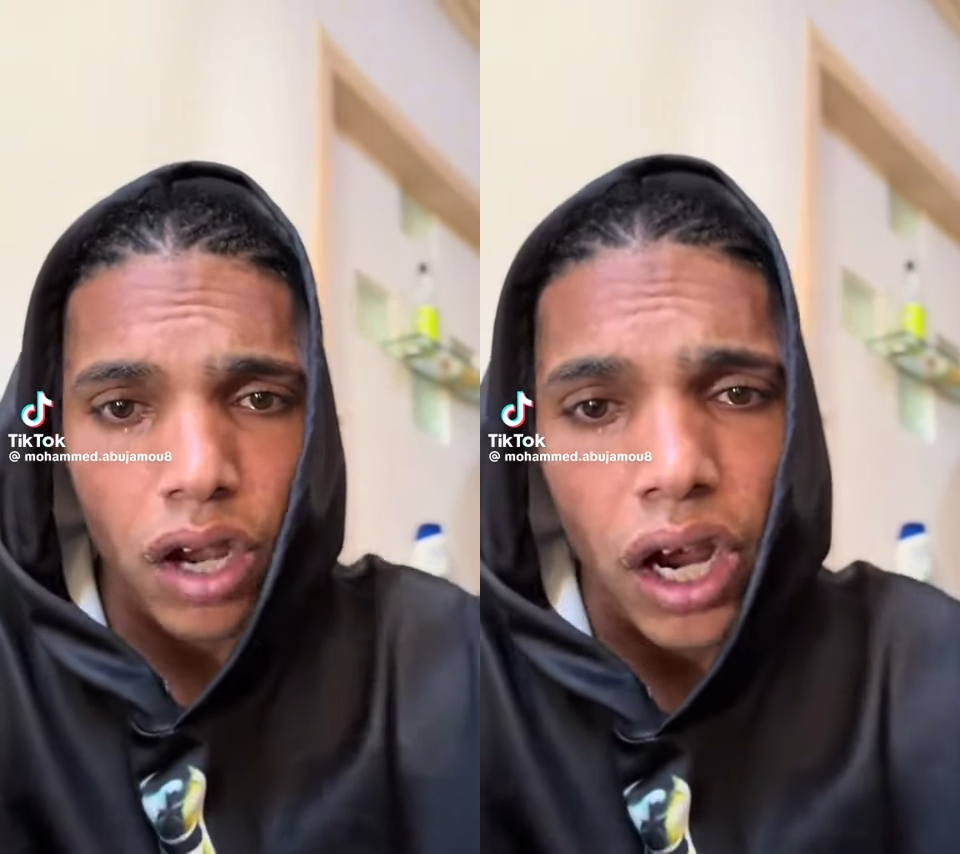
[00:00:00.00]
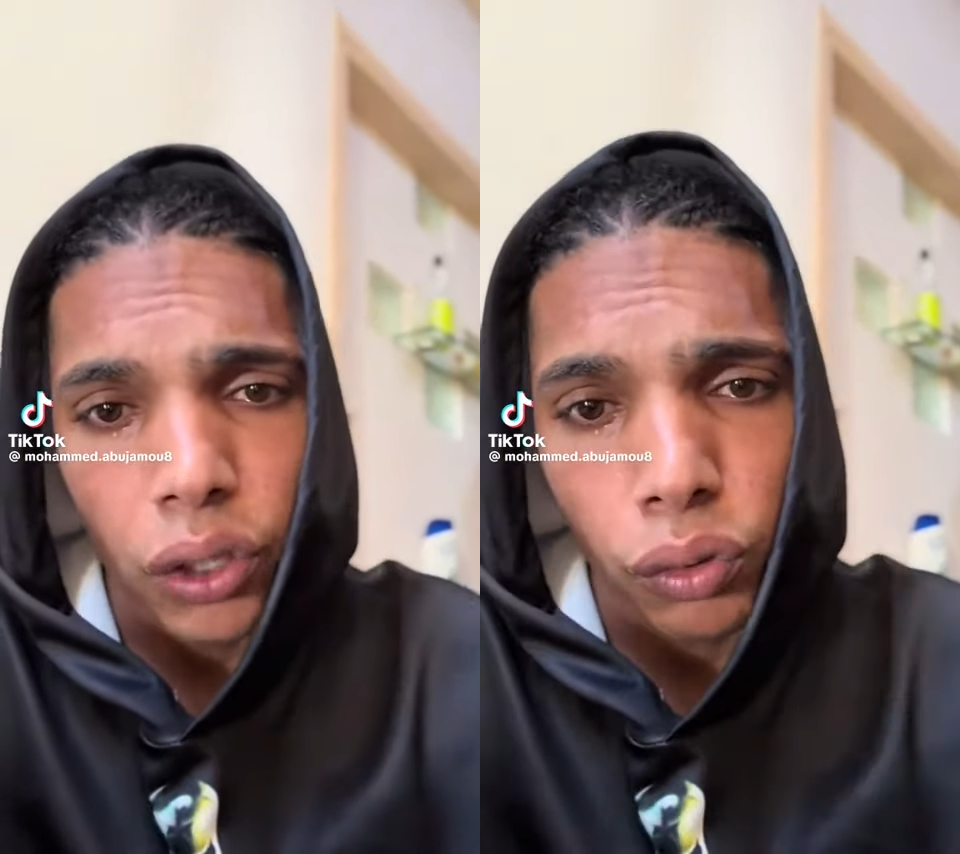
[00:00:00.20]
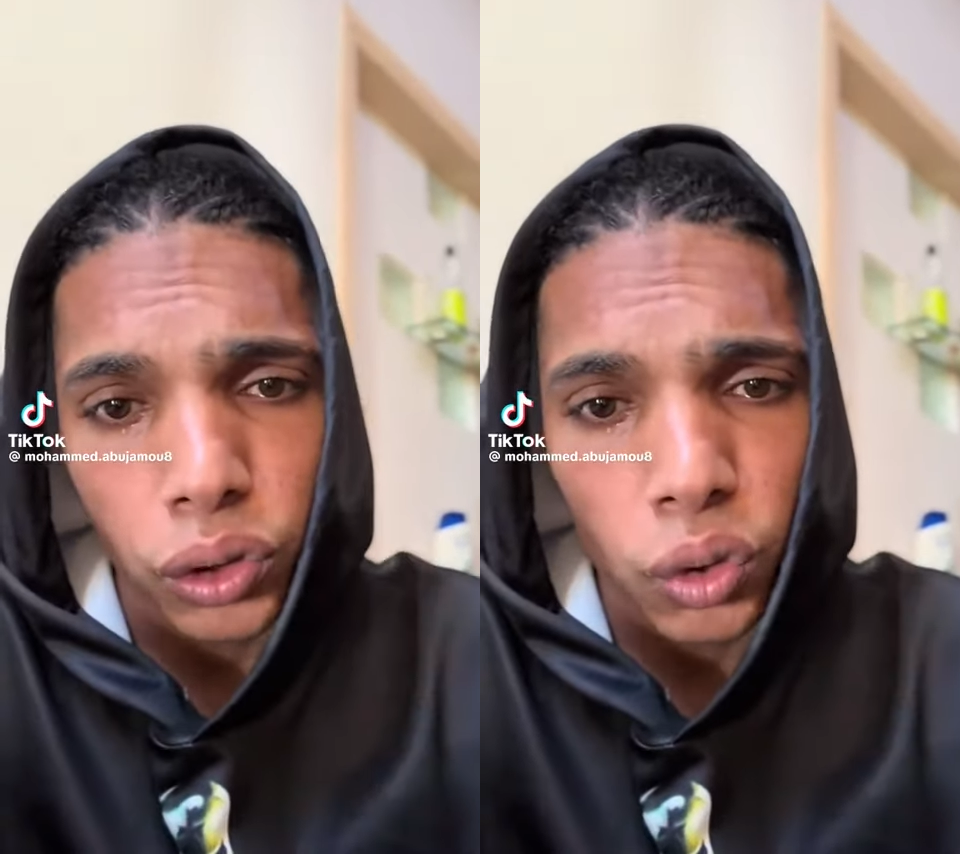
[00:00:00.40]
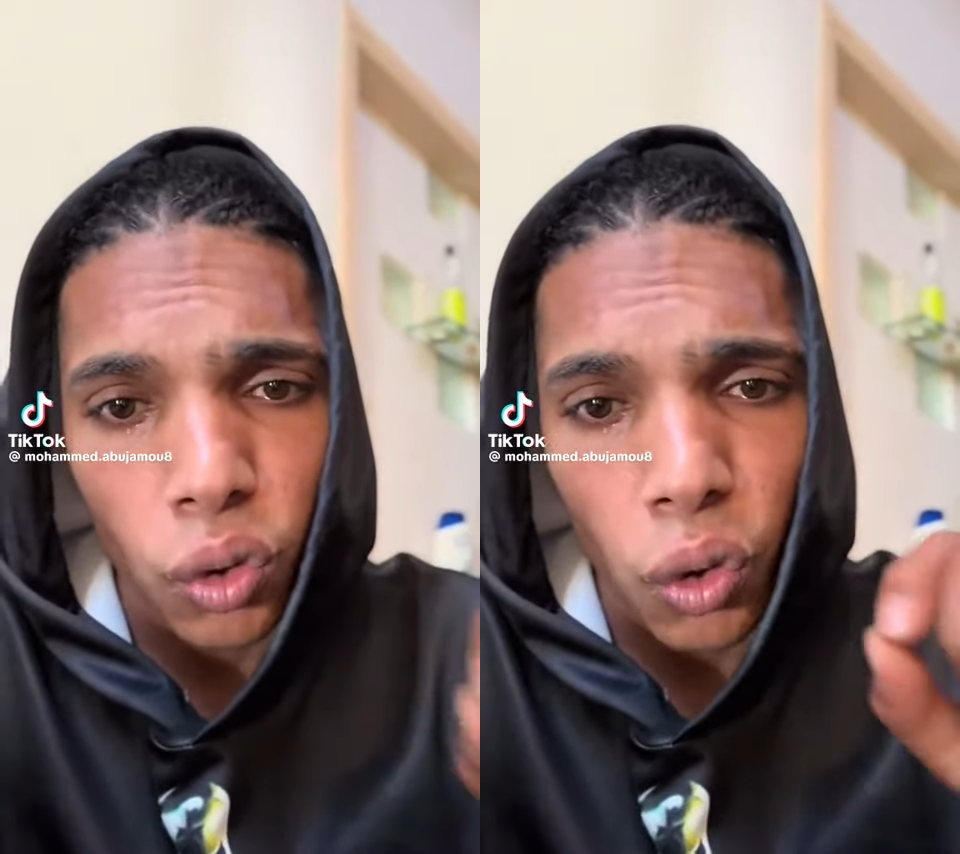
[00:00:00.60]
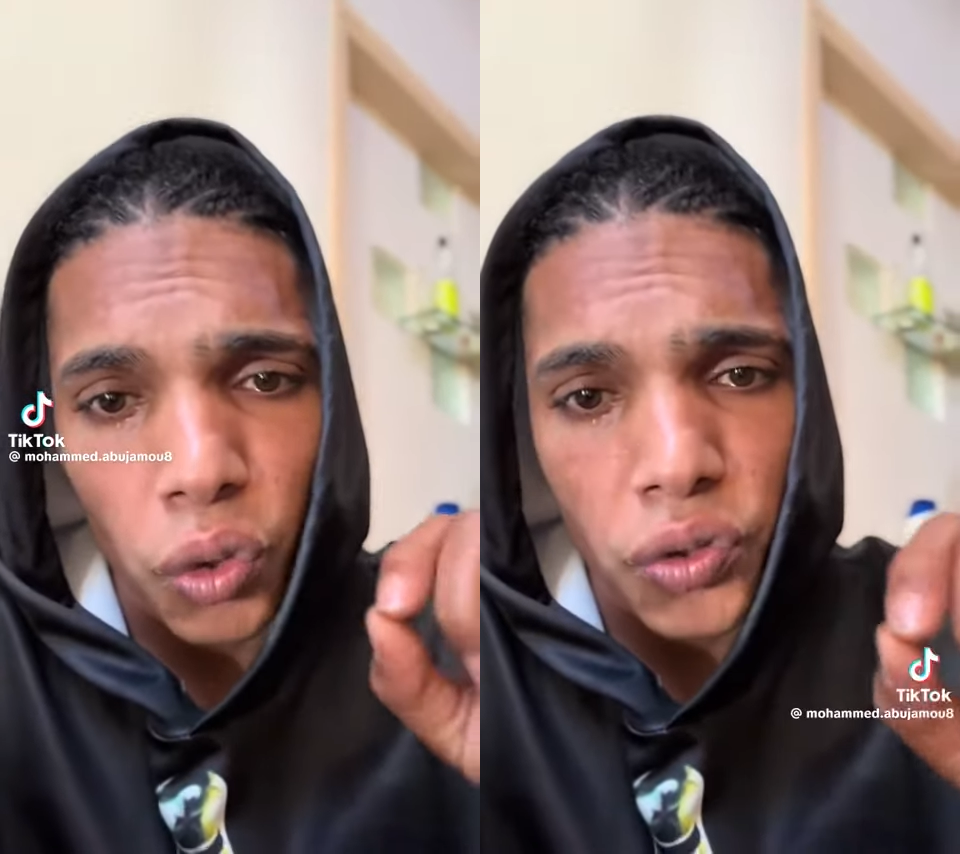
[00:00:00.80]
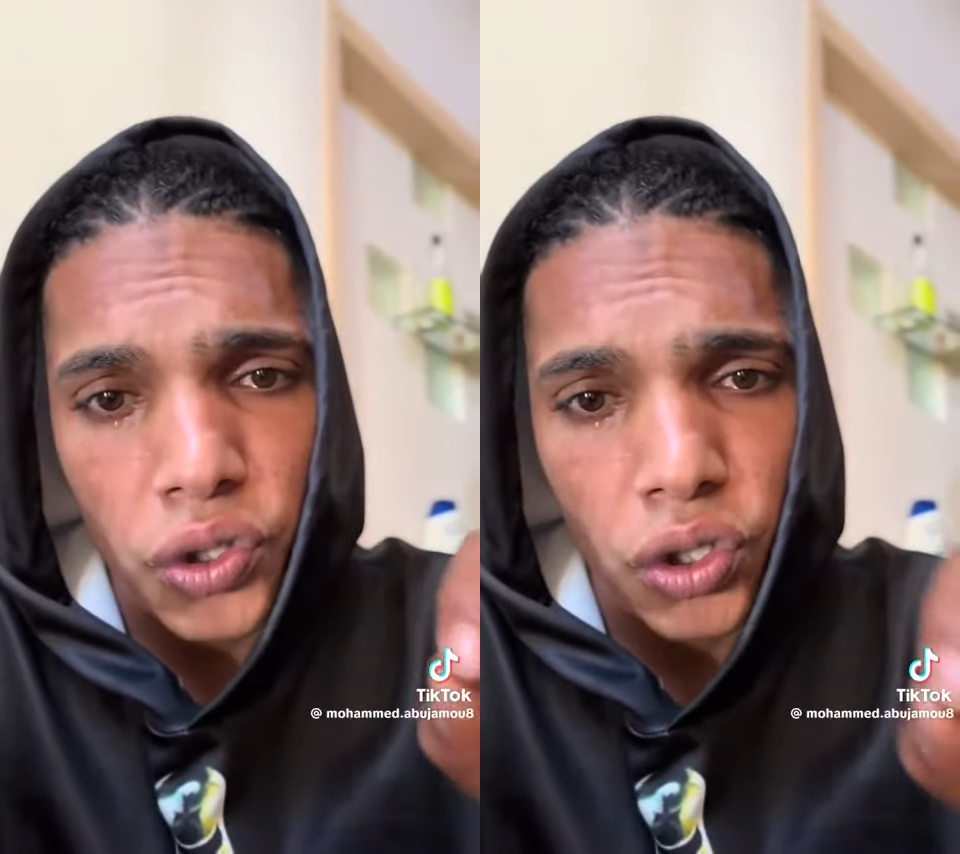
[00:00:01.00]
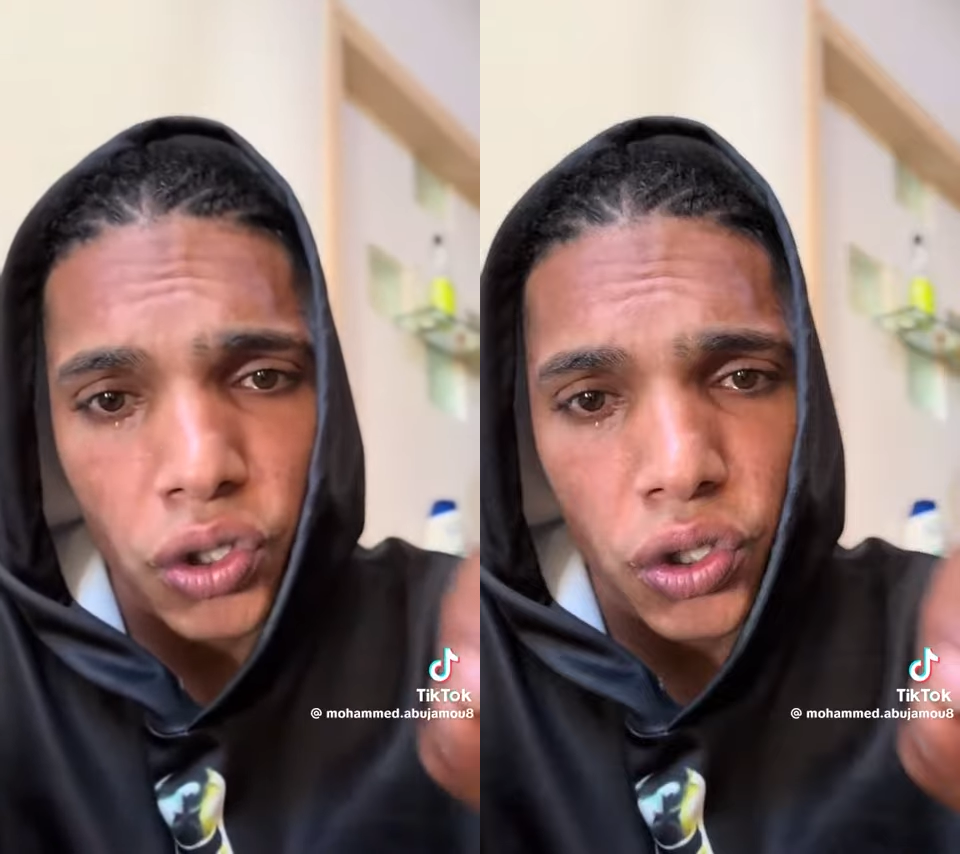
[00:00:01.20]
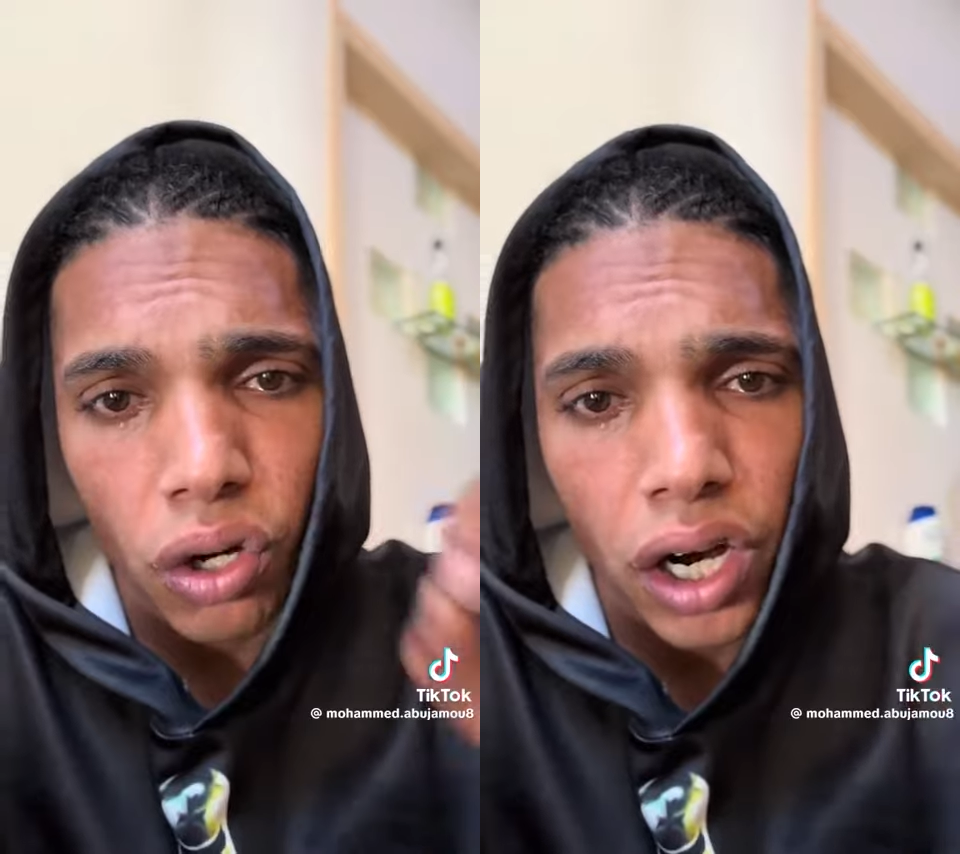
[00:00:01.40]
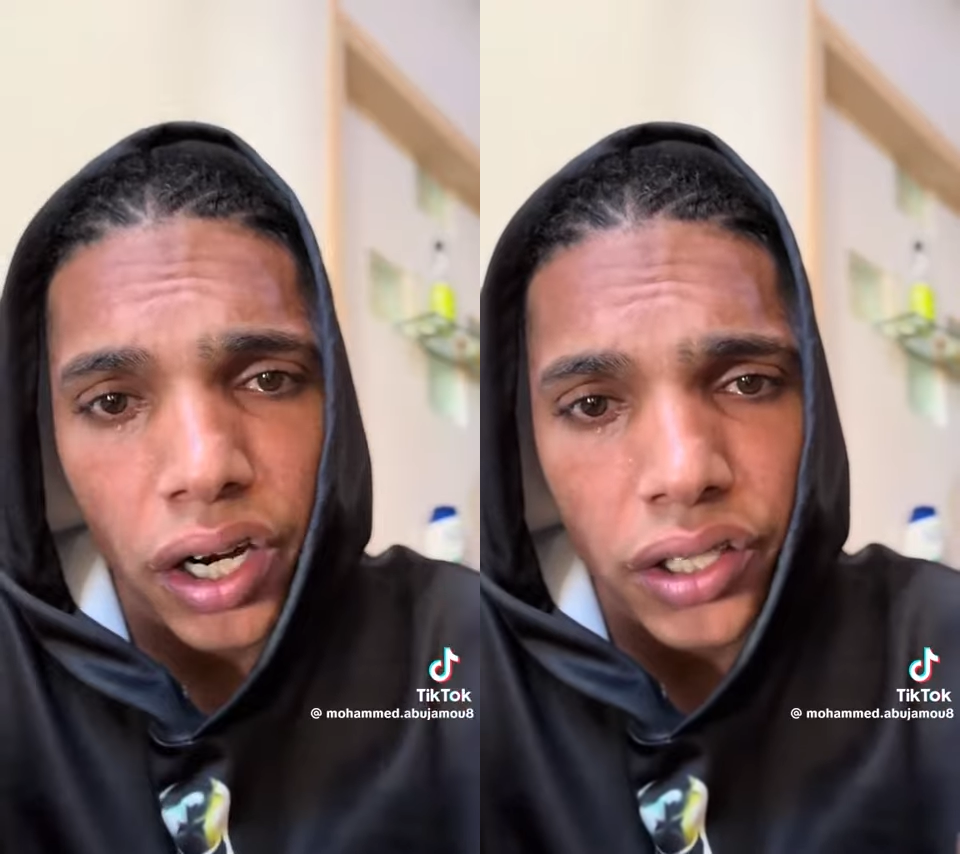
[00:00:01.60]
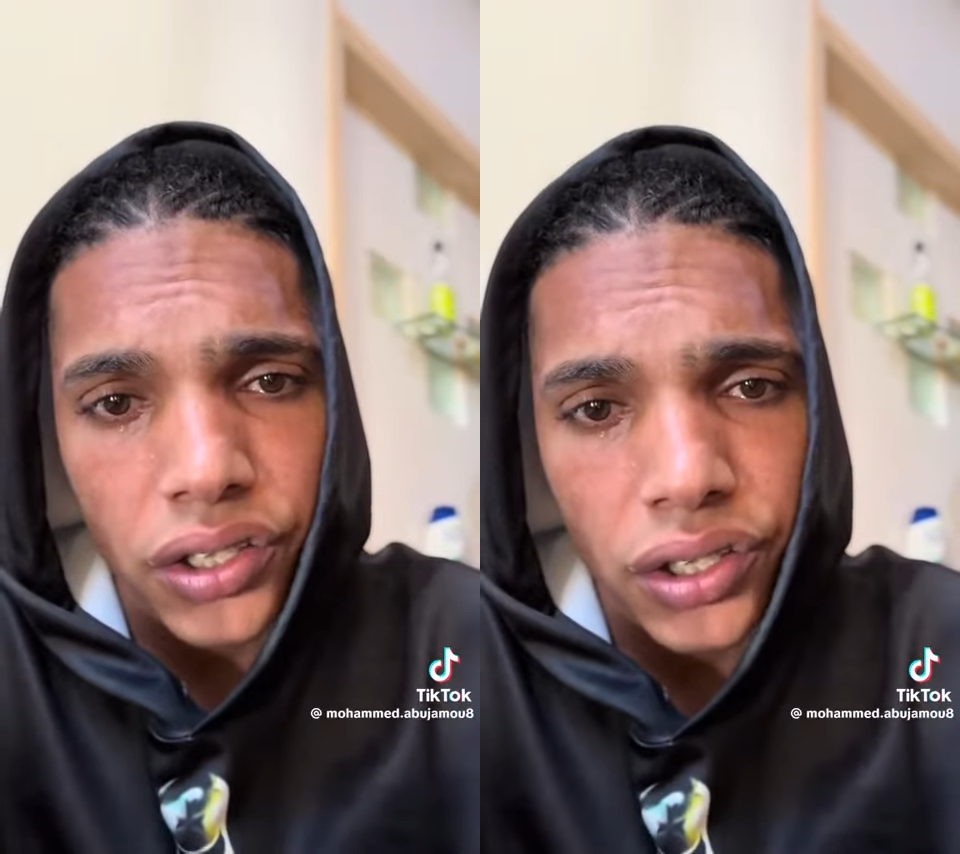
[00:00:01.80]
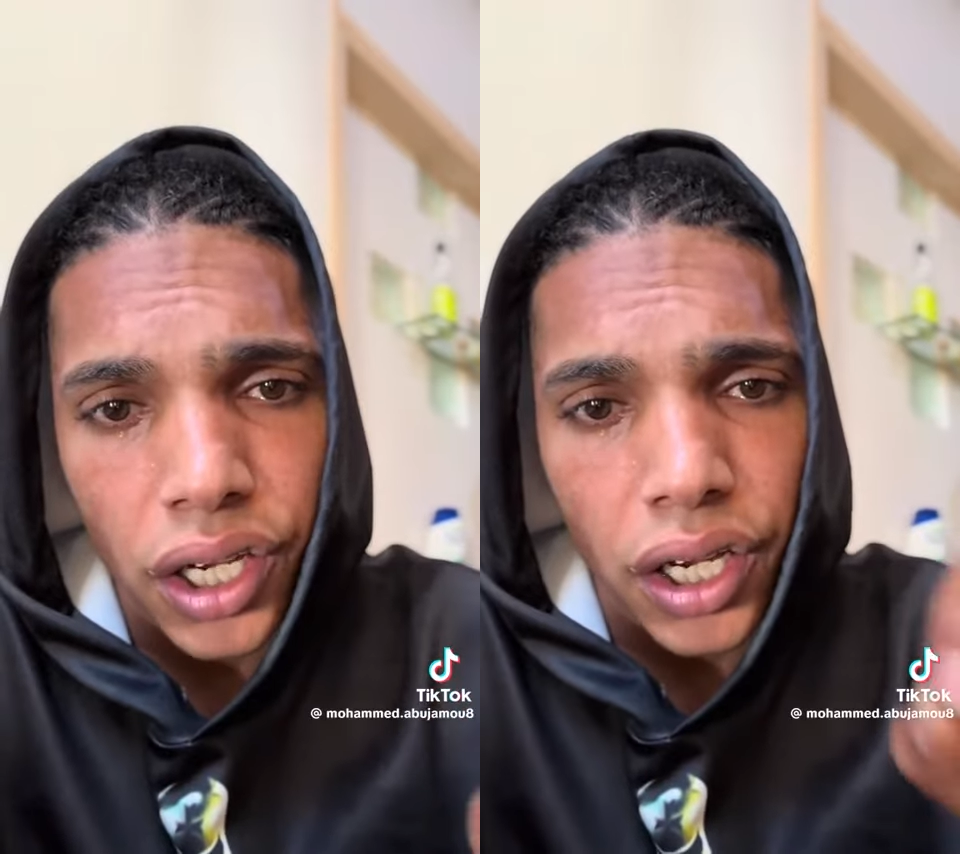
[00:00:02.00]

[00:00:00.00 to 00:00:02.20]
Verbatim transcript: i want you in your eyes